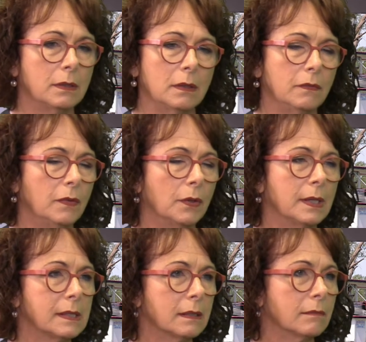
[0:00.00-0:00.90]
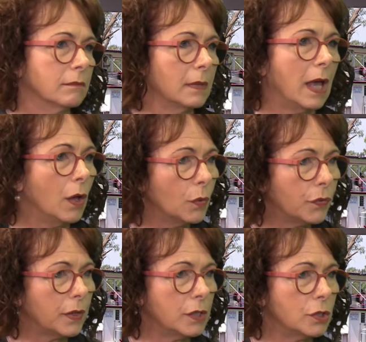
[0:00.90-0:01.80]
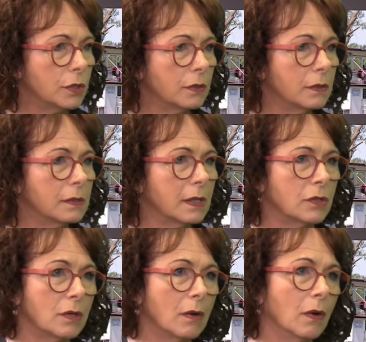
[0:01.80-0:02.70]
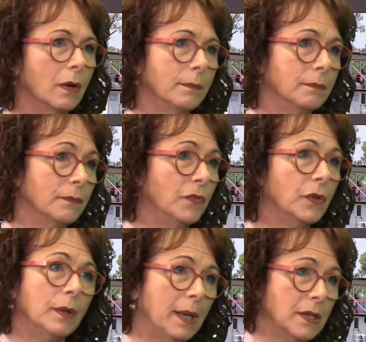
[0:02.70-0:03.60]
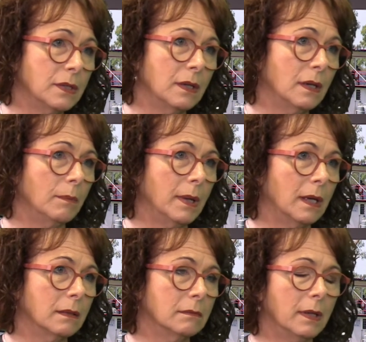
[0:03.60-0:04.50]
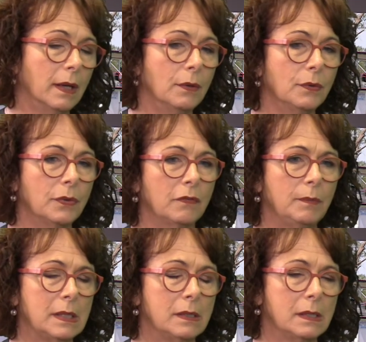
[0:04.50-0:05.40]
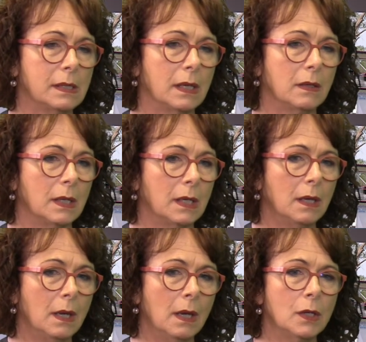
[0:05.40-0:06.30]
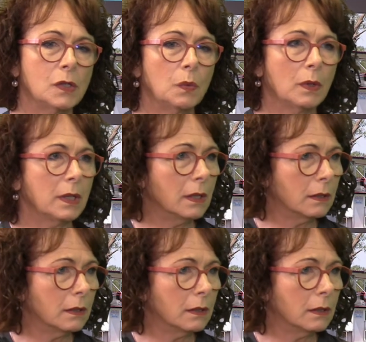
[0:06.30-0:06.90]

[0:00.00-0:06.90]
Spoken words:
various health issues. As you know, I'm very passionate about health. I've been to see the Swan Hill